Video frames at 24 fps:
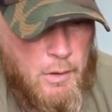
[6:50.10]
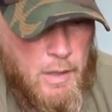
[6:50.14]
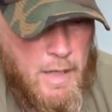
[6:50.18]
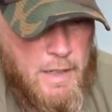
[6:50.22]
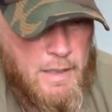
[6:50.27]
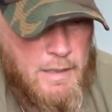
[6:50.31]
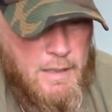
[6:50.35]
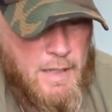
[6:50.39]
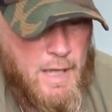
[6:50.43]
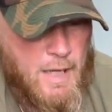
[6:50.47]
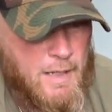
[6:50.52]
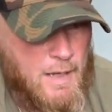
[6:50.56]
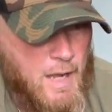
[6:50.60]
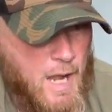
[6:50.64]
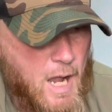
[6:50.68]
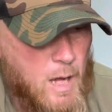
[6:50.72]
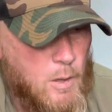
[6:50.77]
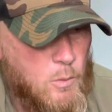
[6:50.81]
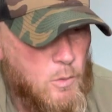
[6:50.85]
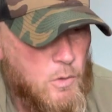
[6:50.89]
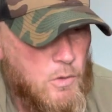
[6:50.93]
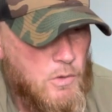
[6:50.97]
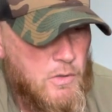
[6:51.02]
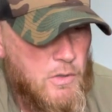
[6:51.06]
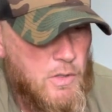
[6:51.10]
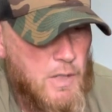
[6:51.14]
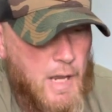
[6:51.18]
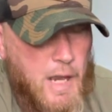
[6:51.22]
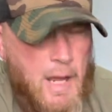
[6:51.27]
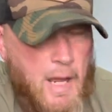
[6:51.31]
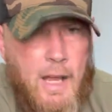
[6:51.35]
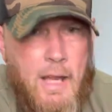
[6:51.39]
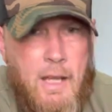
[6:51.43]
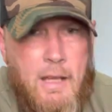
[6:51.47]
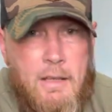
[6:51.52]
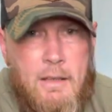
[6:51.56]
8-9 hours,
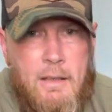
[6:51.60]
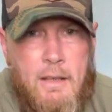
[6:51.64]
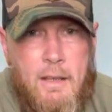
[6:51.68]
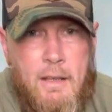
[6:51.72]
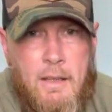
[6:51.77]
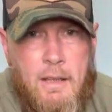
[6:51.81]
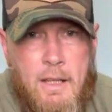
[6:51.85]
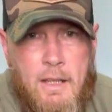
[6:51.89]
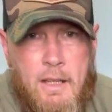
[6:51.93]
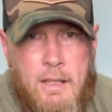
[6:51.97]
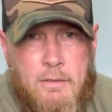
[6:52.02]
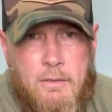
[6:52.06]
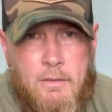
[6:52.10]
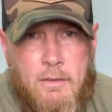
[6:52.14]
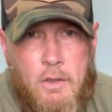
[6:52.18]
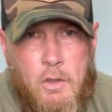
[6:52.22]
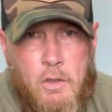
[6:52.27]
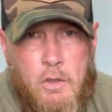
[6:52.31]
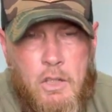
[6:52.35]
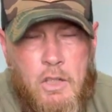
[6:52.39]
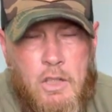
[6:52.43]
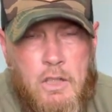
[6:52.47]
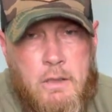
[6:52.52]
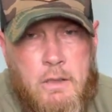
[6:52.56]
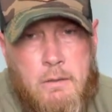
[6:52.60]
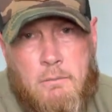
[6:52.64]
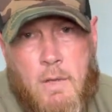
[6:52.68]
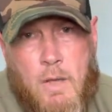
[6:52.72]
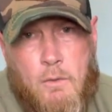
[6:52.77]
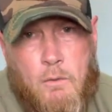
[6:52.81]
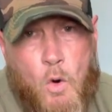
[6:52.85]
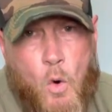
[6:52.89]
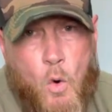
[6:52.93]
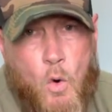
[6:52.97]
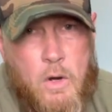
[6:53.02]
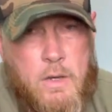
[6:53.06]
and they feel good.
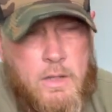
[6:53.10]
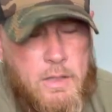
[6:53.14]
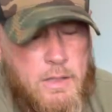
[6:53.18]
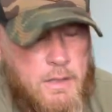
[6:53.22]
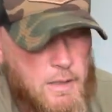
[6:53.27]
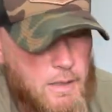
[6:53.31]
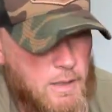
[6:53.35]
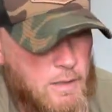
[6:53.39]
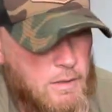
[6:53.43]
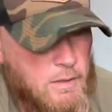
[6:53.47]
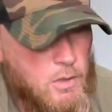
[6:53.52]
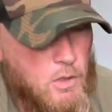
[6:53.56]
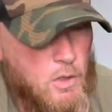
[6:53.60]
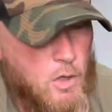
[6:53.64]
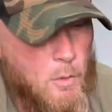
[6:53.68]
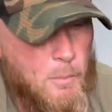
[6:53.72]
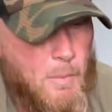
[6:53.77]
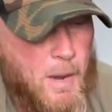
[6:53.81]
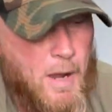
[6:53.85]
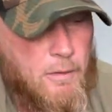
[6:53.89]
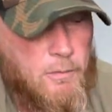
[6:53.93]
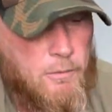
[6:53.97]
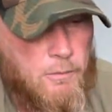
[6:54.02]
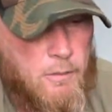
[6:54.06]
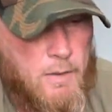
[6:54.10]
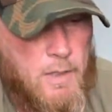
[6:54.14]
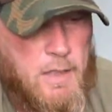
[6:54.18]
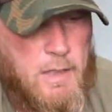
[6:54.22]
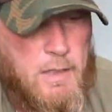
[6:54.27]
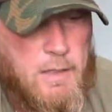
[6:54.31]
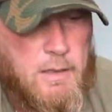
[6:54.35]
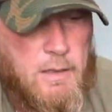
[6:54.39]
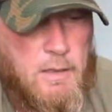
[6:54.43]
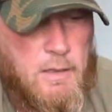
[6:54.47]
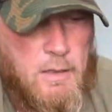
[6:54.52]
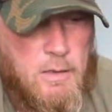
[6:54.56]
Of course, you know, my
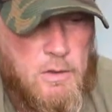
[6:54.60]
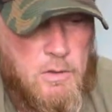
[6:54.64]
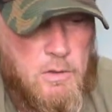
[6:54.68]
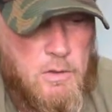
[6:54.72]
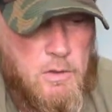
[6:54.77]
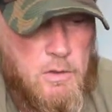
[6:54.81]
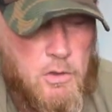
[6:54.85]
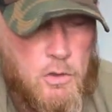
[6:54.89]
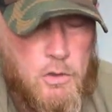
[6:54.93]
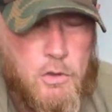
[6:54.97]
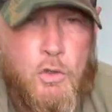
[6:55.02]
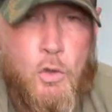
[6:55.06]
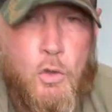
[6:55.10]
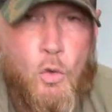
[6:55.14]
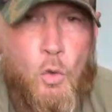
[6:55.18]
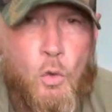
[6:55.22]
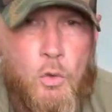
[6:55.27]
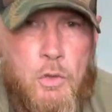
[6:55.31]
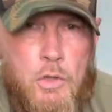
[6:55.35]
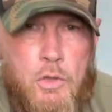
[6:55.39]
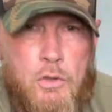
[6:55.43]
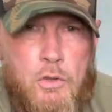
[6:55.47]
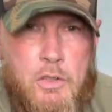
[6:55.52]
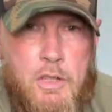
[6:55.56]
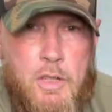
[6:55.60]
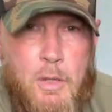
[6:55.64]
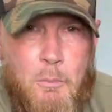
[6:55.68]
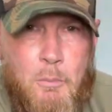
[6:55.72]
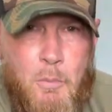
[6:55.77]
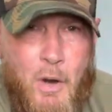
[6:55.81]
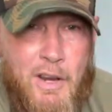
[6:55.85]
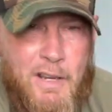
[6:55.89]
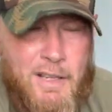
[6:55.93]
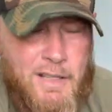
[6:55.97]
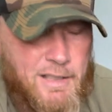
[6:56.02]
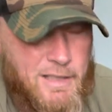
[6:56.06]
feet is the tool used to
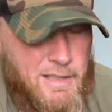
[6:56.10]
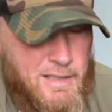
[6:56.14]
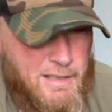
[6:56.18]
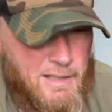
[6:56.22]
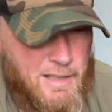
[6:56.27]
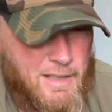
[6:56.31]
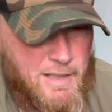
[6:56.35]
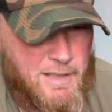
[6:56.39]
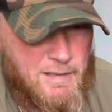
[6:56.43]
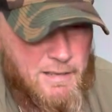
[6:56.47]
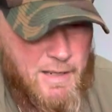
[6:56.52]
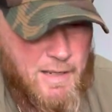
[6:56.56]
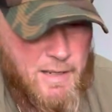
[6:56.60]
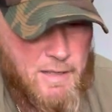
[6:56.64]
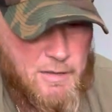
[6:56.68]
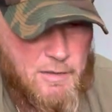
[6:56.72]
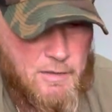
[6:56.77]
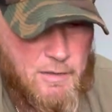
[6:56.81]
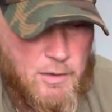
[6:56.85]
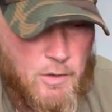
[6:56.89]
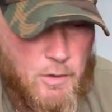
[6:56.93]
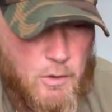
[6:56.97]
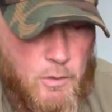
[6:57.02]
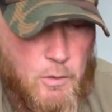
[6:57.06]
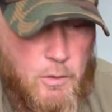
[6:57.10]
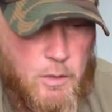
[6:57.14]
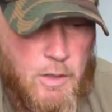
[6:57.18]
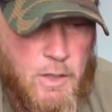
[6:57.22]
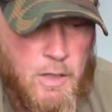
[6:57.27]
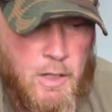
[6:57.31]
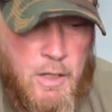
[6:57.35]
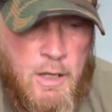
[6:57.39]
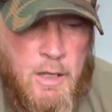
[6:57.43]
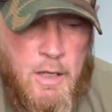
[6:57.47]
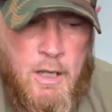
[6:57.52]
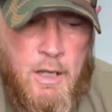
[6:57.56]
breaking these things in, so
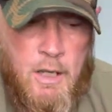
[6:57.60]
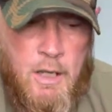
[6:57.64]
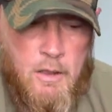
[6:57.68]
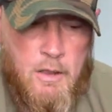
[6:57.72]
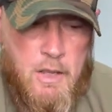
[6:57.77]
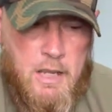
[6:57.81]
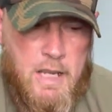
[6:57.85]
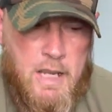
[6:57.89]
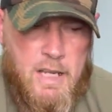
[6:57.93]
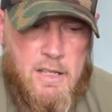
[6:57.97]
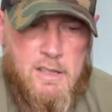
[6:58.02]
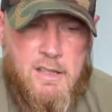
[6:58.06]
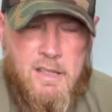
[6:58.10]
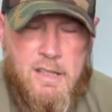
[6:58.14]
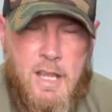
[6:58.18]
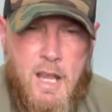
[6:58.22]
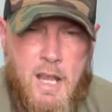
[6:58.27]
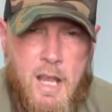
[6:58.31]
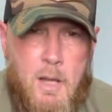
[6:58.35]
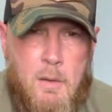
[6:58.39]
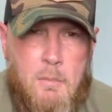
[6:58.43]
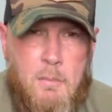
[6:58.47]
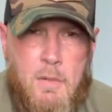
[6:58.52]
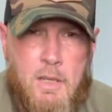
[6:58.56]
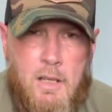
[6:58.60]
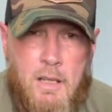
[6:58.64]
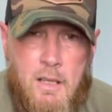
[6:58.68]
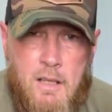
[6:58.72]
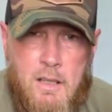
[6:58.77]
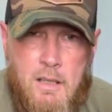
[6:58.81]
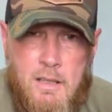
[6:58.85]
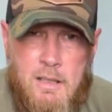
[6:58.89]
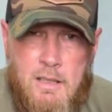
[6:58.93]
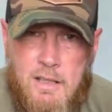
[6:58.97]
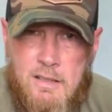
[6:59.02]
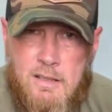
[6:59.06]
the instep
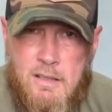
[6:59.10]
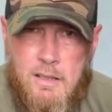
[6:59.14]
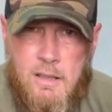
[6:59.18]
is a